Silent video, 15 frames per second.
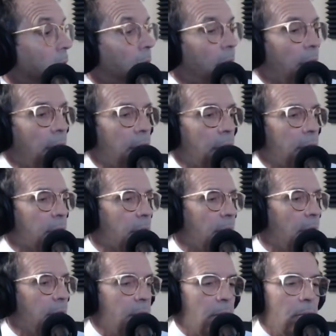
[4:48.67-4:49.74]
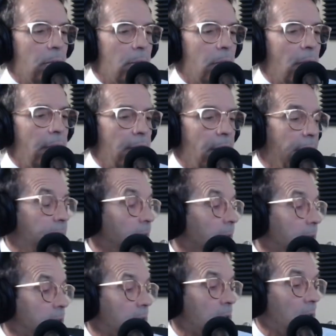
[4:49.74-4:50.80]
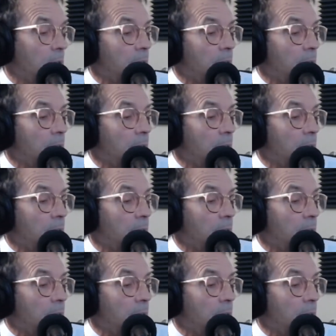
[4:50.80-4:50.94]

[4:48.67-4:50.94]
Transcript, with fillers: And that, I, I think, is, a,